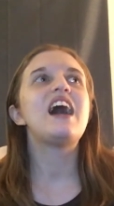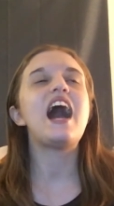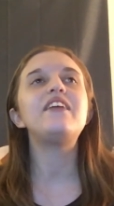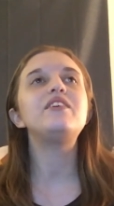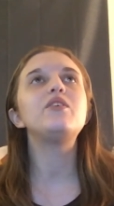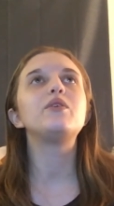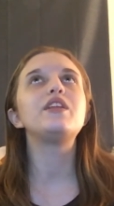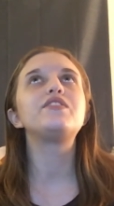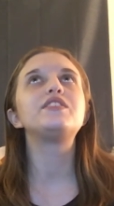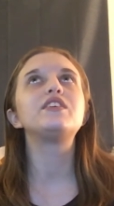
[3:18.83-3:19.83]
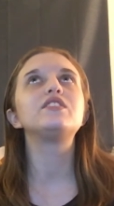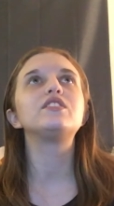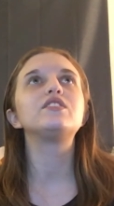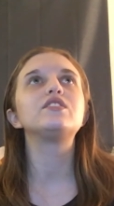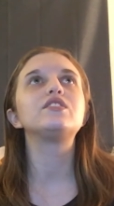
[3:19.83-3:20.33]
I don't know,
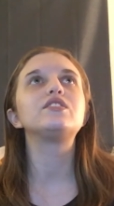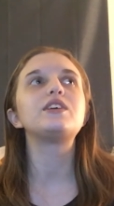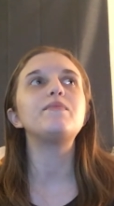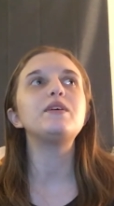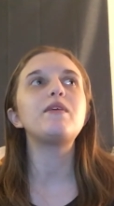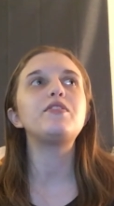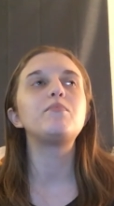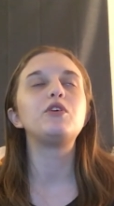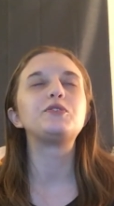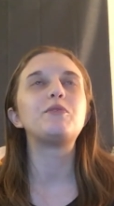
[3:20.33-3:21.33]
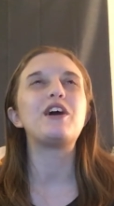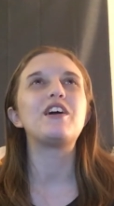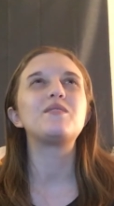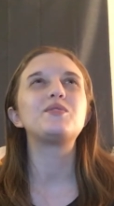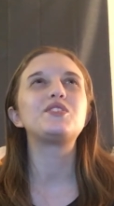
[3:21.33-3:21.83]
something about the multiple
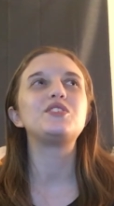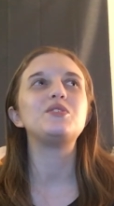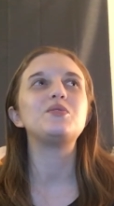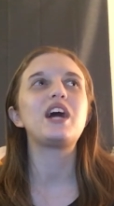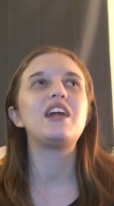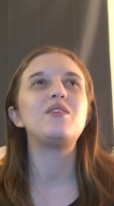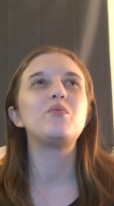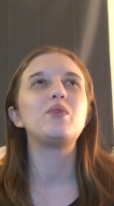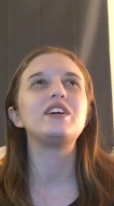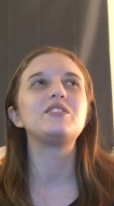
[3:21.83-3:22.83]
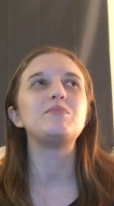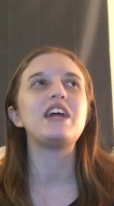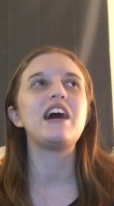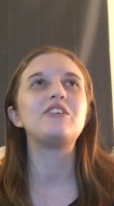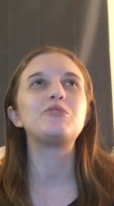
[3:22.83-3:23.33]
arms too kind of wigs me
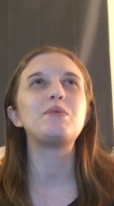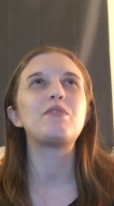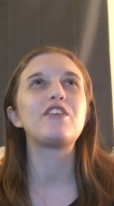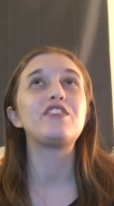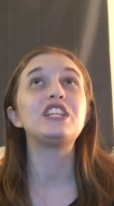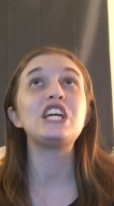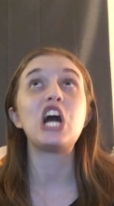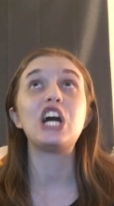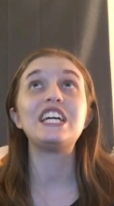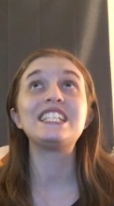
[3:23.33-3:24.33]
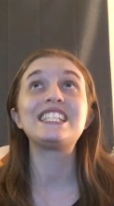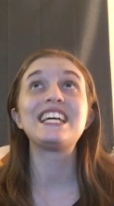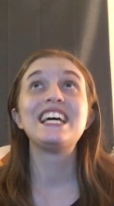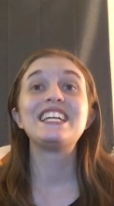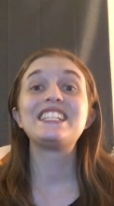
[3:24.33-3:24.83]
out to be perfectly honest.
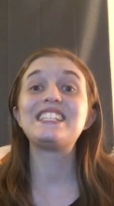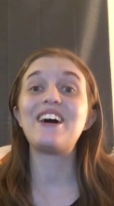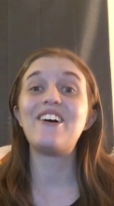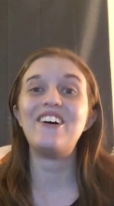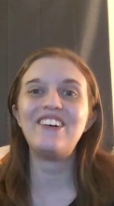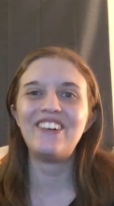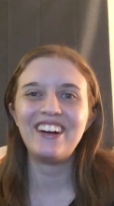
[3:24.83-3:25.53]
So